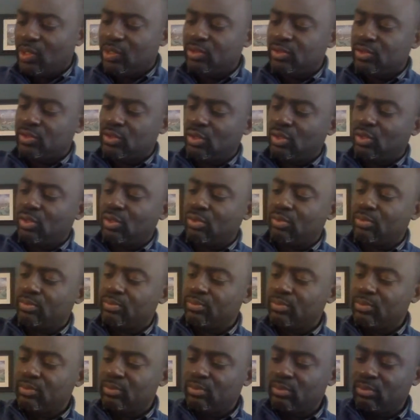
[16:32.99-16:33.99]
So
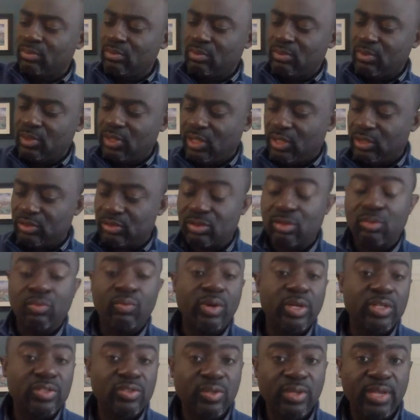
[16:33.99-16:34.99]

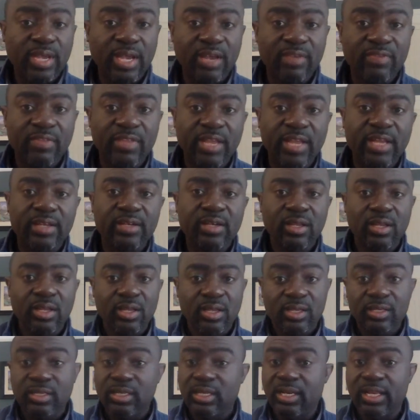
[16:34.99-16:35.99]
once we have that,
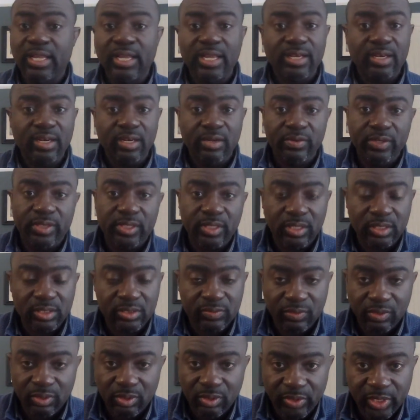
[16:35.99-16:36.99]
the land and everything is
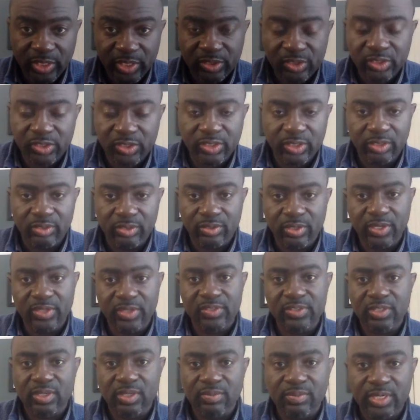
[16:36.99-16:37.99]
fully registered. Okay,
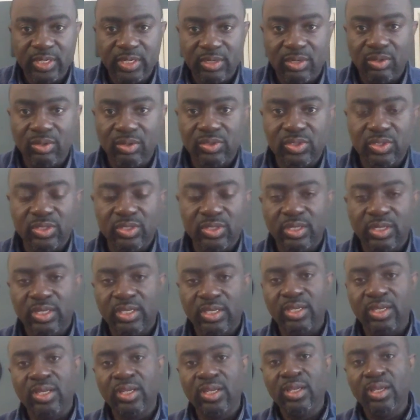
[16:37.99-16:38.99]
somebody goes in
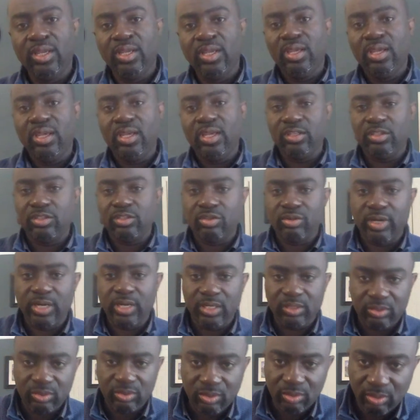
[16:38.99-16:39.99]
there and
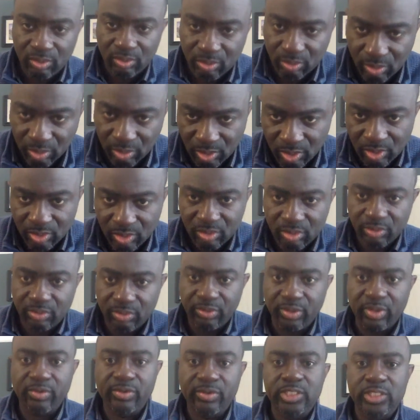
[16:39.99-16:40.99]
trying to
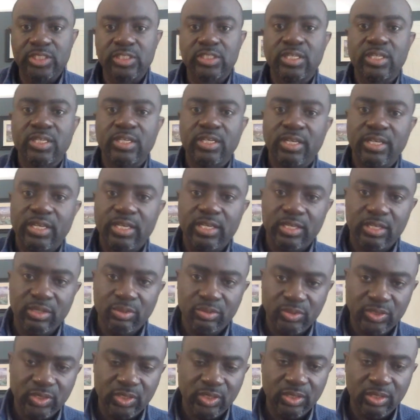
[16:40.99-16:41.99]
re-register the land, they'll
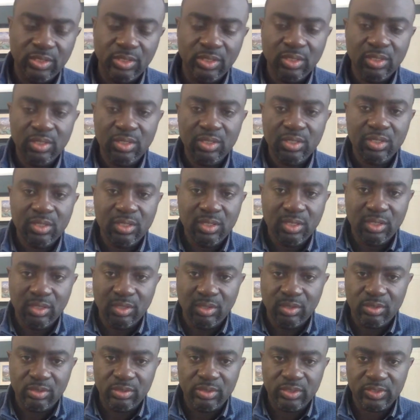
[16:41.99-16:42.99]
see, you
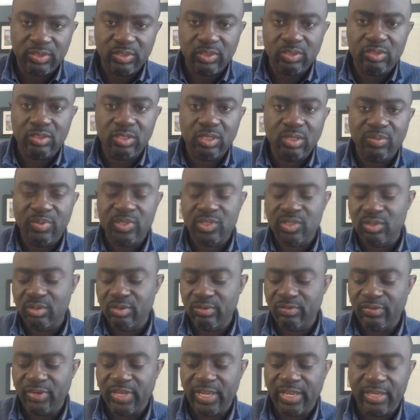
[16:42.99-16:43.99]
know, the system is going
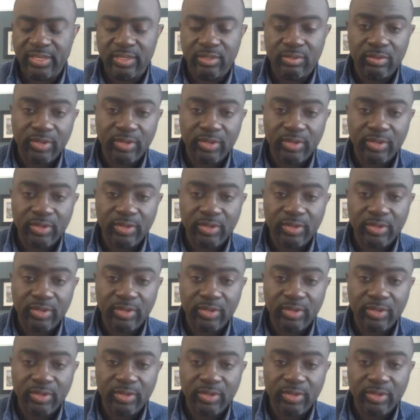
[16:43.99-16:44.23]
to flag it.